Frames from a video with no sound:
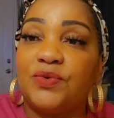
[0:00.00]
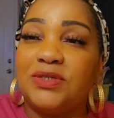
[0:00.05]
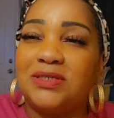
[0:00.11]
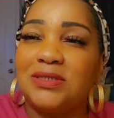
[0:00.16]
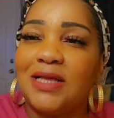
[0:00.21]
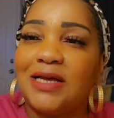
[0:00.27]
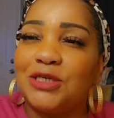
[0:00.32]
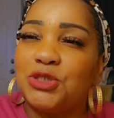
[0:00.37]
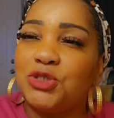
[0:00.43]
It's
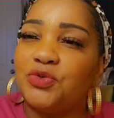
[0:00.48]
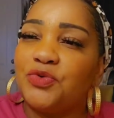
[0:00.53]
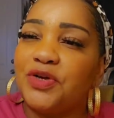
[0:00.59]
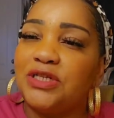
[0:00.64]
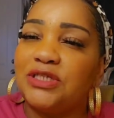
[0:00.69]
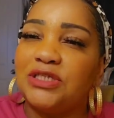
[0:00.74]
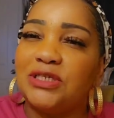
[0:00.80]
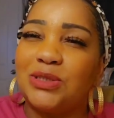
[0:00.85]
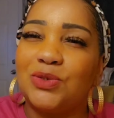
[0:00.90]
like a
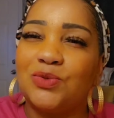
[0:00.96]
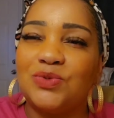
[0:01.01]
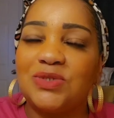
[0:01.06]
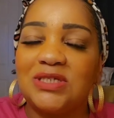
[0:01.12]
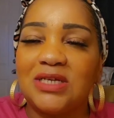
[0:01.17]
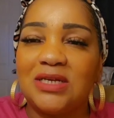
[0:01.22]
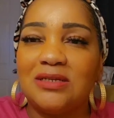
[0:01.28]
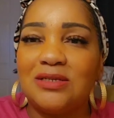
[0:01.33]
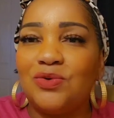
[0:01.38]

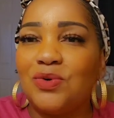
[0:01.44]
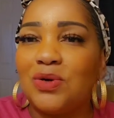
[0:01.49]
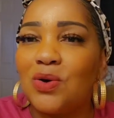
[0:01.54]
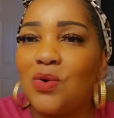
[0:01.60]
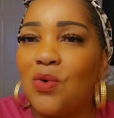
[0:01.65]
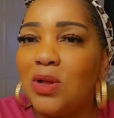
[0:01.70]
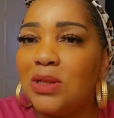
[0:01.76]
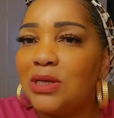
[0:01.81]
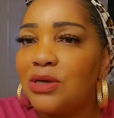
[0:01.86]
translucent, you
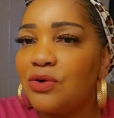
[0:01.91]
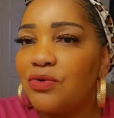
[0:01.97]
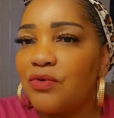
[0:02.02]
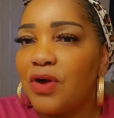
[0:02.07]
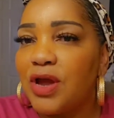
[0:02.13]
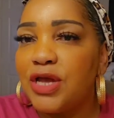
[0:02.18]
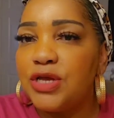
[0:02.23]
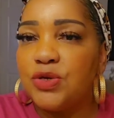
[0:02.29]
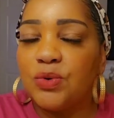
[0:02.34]
could call it
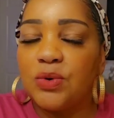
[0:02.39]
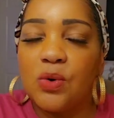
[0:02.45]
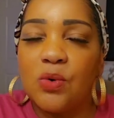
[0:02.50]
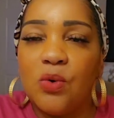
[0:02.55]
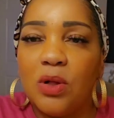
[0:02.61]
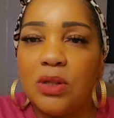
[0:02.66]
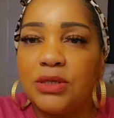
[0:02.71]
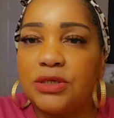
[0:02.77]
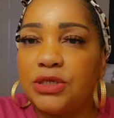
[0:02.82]
gray, you can
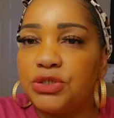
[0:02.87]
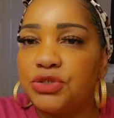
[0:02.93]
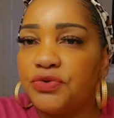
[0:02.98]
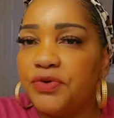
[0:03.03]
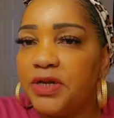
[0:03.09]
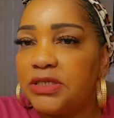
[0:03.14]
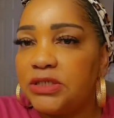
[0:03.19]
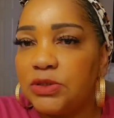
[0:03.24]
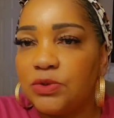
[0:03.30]
call it a
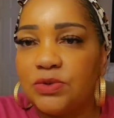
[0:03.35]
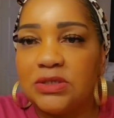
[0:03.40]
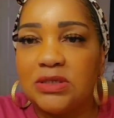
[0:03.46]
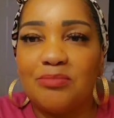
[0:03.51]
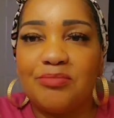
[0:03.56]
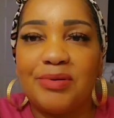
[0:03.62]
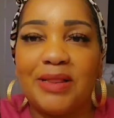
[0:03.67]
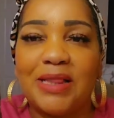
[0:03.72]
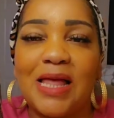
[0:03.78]

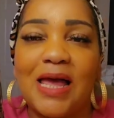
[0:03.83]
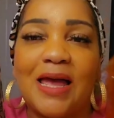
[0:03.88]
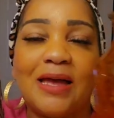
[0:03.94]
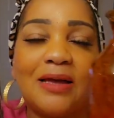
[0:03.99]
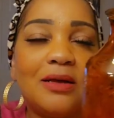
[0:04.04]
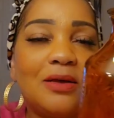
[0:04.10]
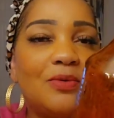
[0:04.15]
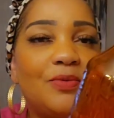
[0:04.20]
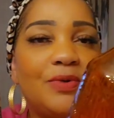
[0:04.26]
translucent
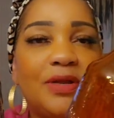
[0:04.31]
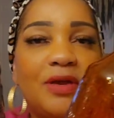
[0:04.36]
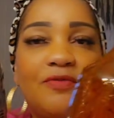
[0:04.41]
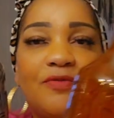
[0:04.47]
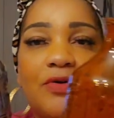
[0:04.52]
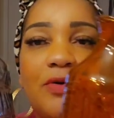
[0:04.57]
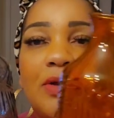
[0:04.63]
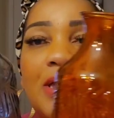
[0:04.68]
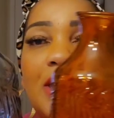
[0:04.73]
black or
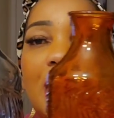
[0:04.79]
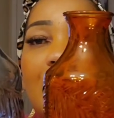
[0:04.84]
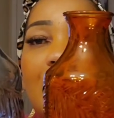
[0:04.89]
whatever.